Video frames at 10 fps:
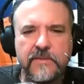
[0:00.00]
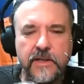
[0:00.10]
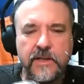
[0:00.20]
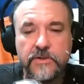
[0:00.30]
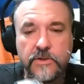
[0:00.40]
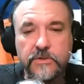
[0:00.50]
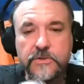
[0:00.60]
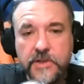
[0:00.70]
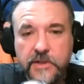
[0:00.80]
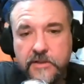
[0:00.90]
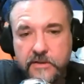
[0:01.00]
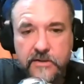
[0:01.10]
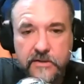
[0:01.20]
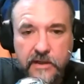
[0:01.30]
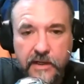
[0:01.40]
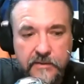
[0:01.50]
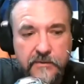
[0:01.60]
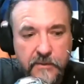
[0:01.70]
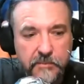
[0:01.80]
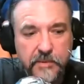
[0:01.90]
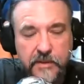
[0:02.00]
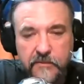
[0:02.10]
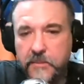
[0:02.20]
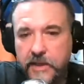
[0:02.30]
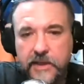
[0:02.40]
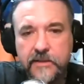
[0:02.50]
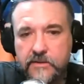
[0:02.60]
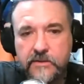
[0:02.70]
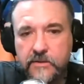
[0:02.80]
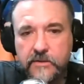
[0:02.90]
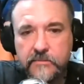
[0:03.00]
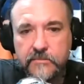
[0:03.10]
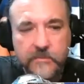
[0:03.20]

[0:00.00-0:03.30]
Hey, true geniuses have a bit of madness to them.